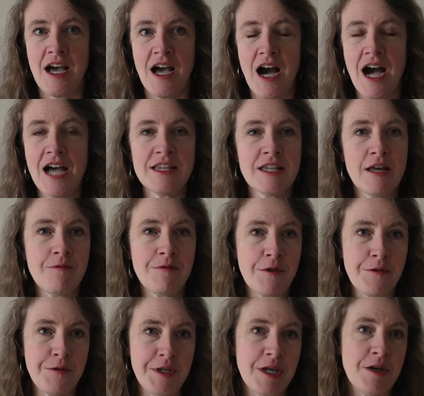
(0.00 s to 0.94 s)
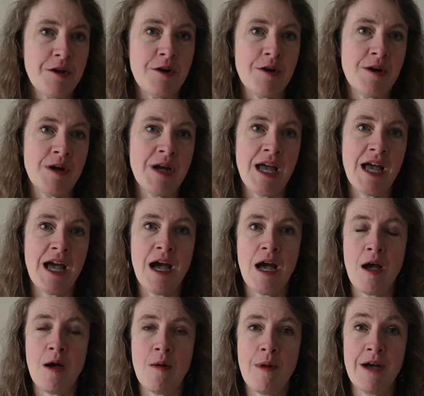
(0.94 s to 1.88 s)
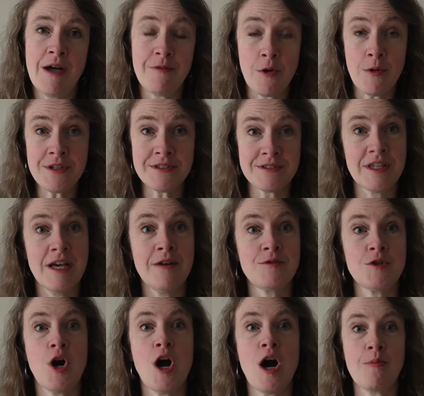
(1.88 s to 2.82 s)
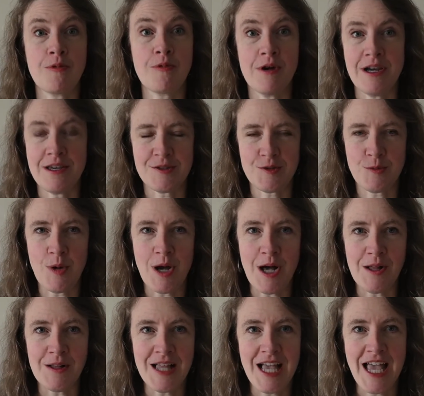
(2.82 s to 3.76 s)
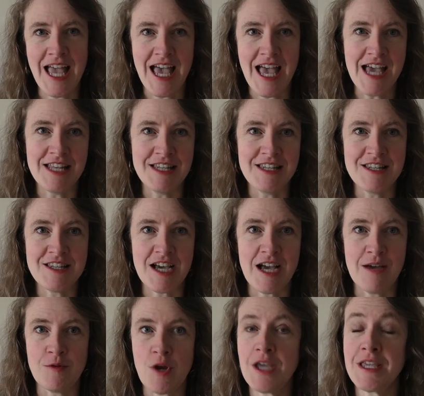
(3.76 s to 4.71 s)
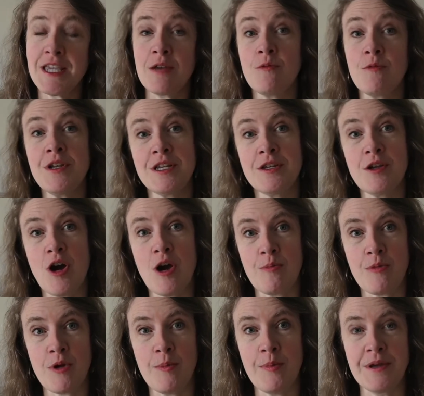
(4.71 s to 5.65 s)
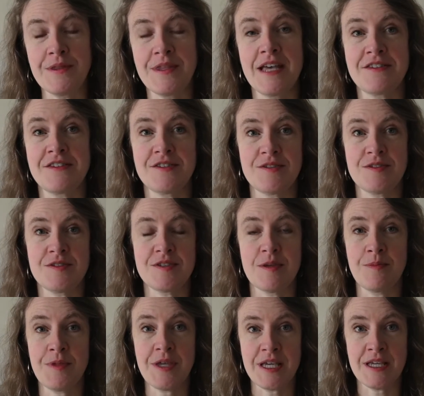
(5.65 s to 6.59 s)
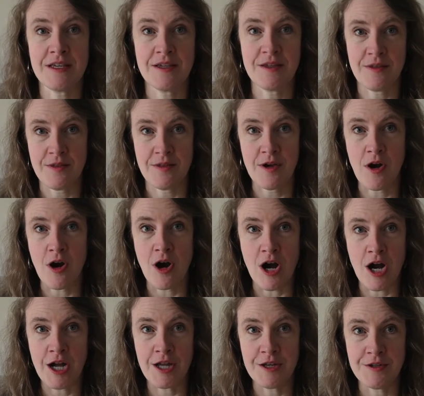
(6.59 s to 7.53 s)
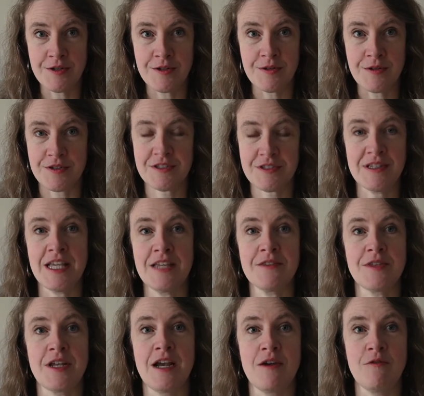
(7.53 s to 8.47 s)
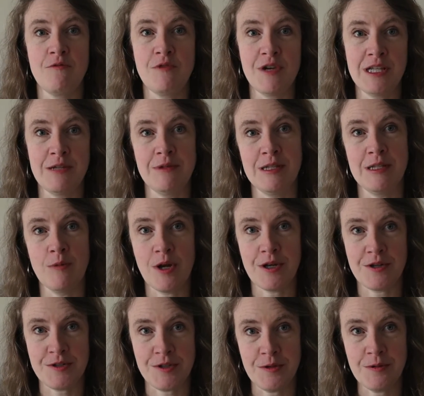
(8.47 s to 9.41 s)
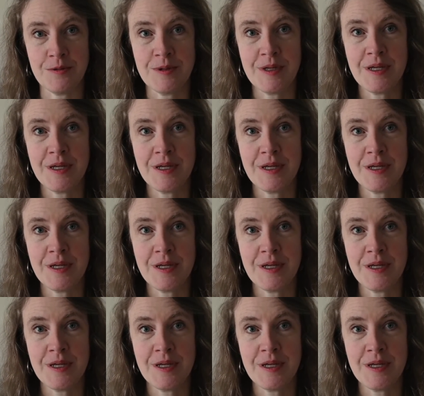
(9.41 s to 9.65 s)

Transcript: I love the theater. I've always loved opera as well, and I've not yet written an opera, but that's something on the slate that I really, really want to do.